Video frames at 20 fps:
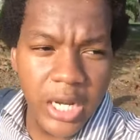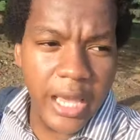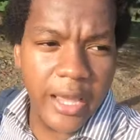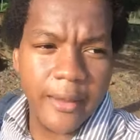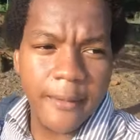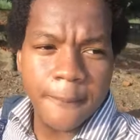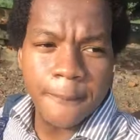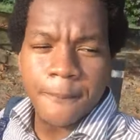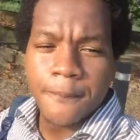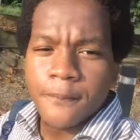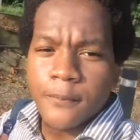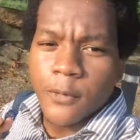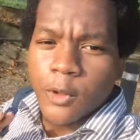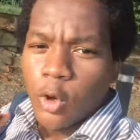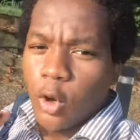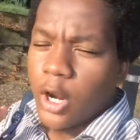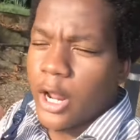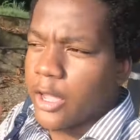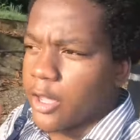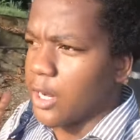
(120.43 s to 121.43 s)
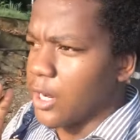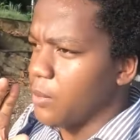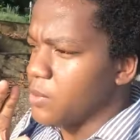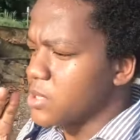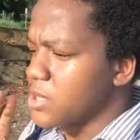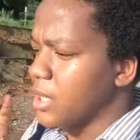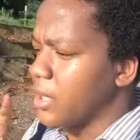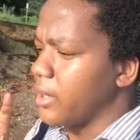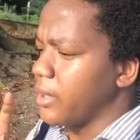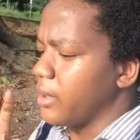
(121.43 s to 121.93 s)
like, or like let
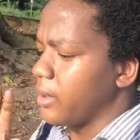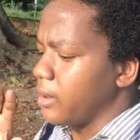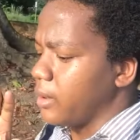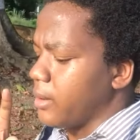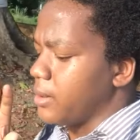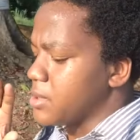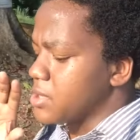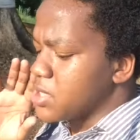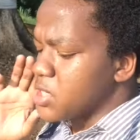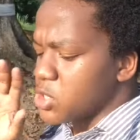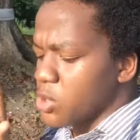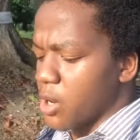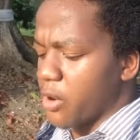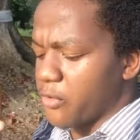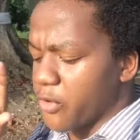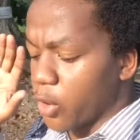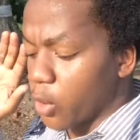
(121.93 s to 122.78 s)
me say you see of